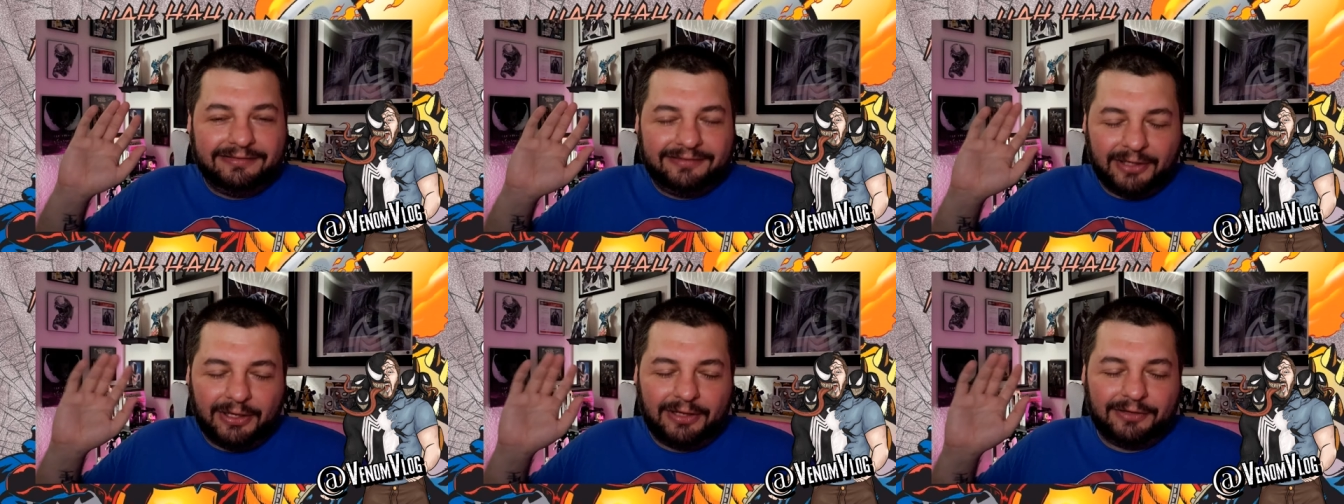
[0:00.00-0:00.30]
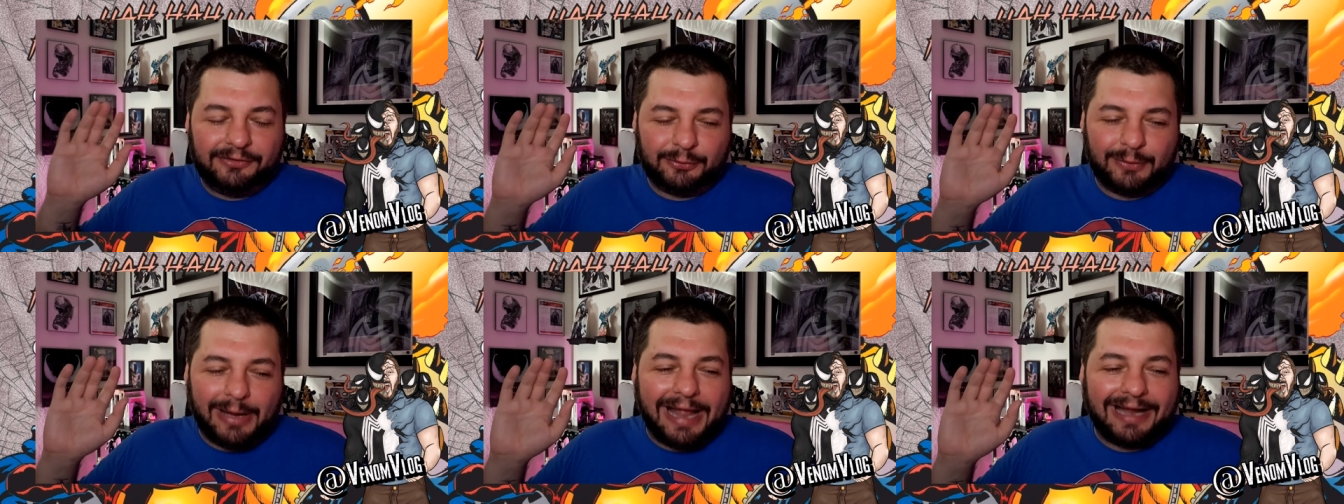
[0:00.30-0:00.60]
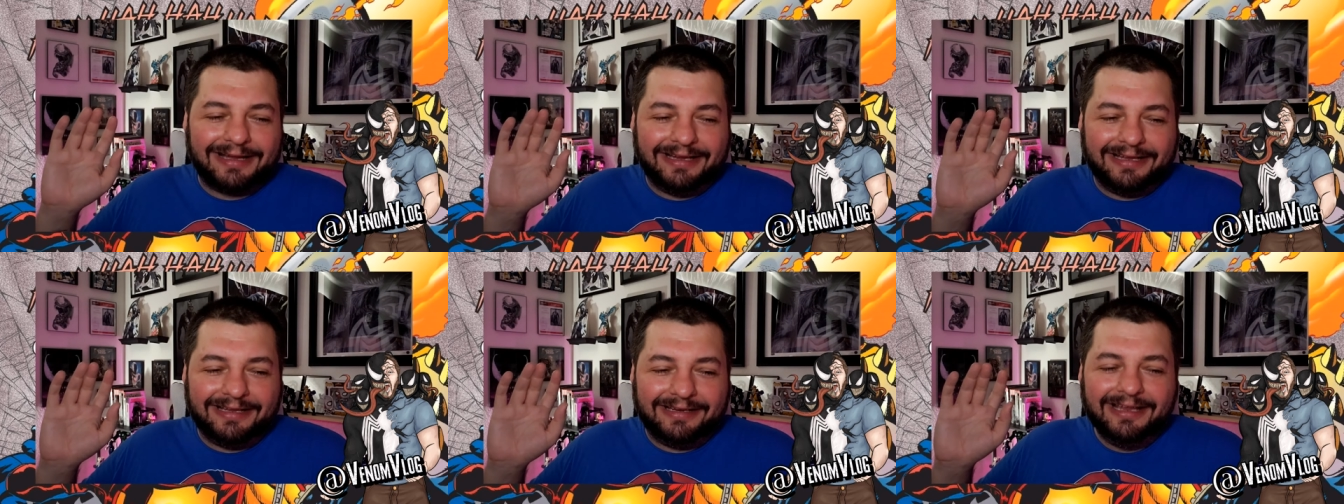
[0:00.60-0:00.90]
T- uh,
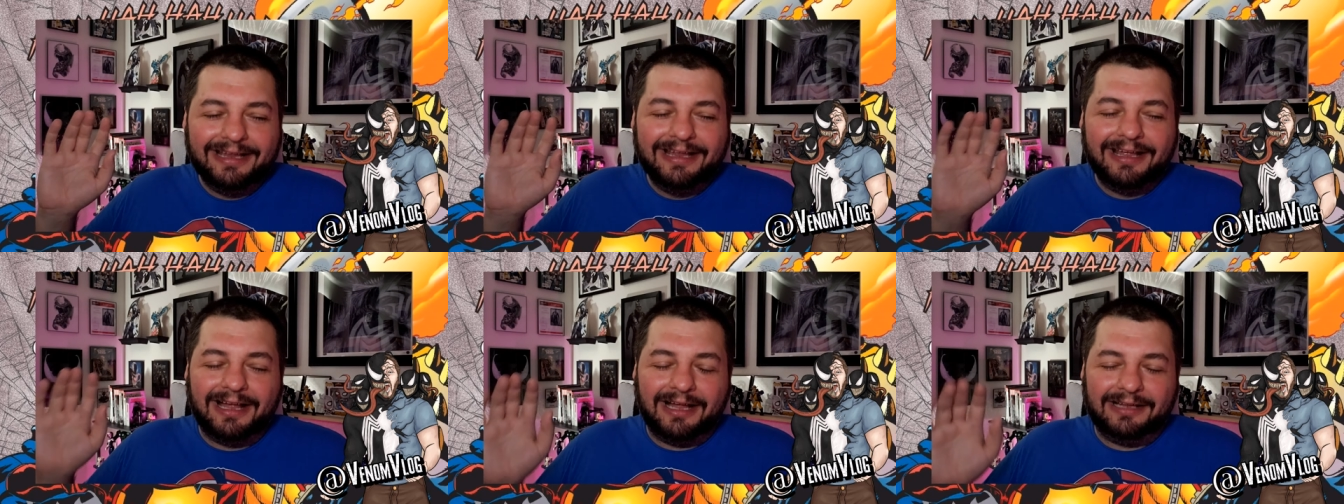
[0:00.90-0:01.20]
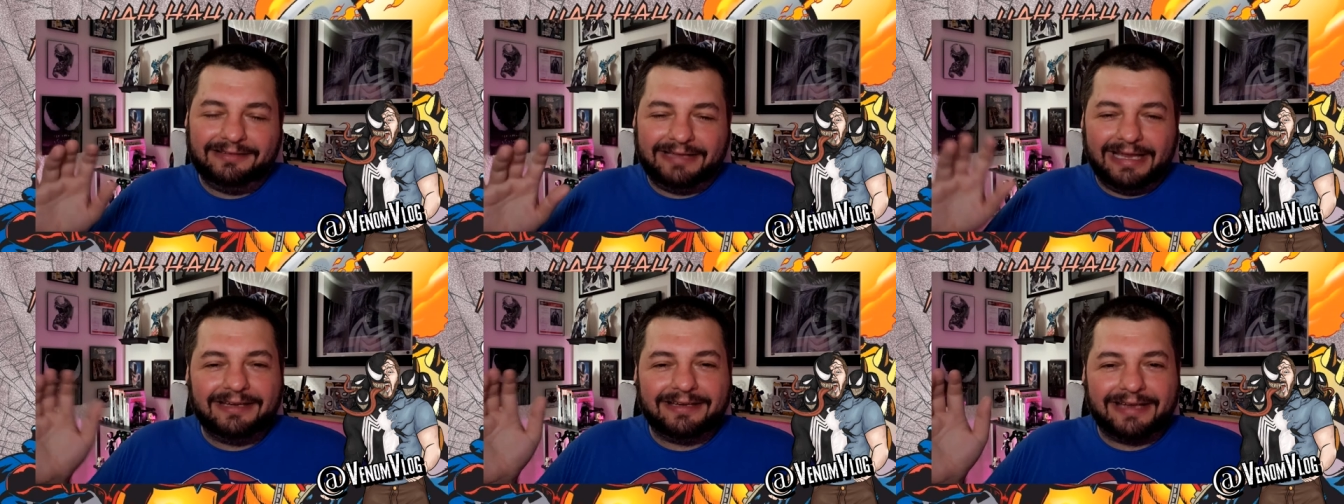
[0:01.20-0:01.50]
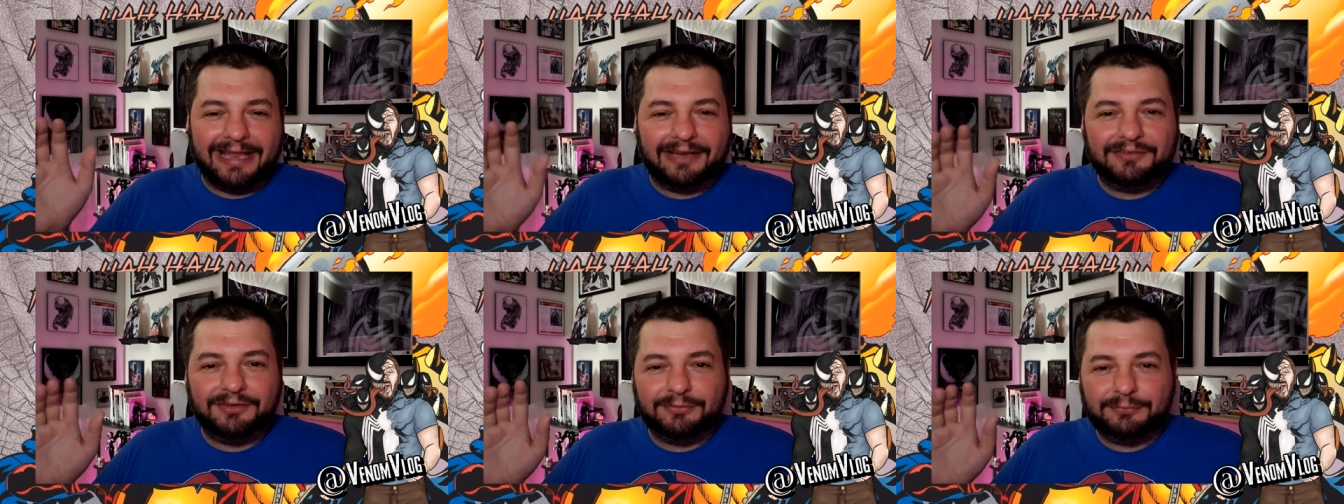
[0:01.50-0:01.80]
uh Dan
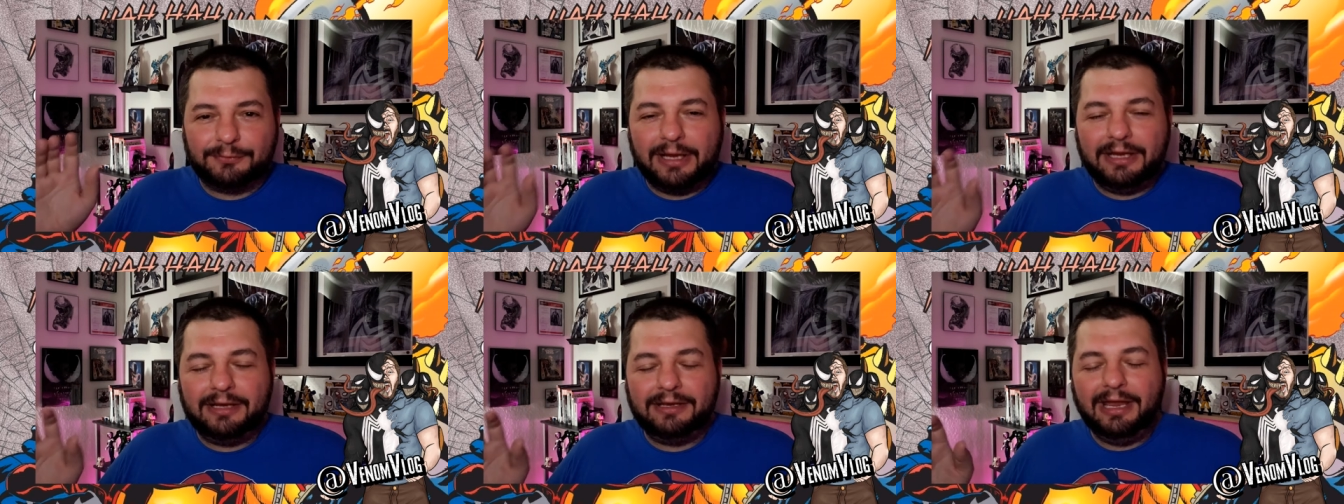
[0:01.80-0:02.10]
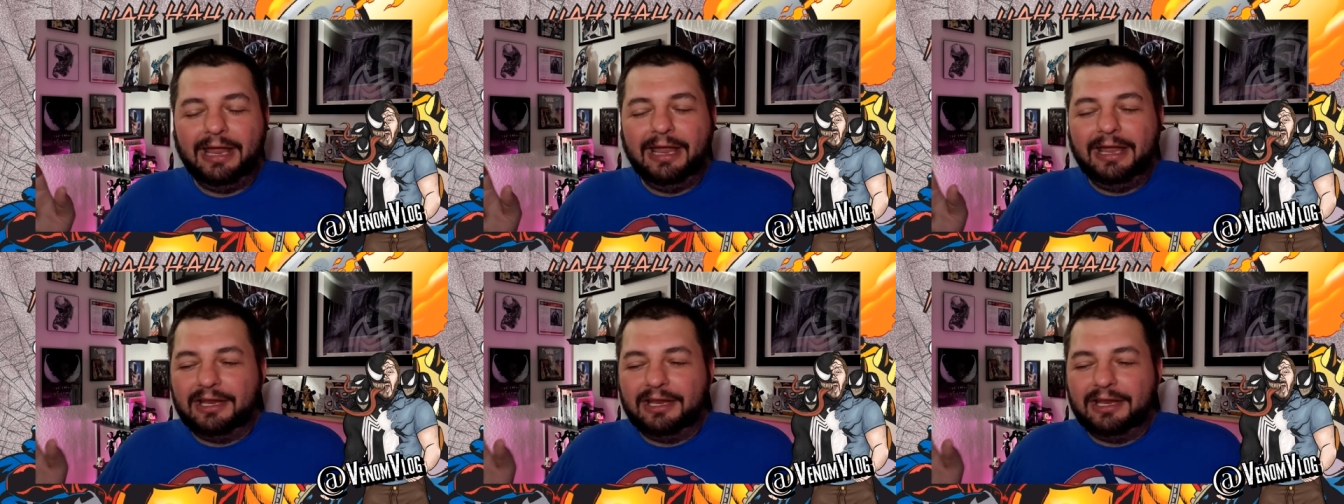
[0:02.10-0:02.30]
Ketch's friend.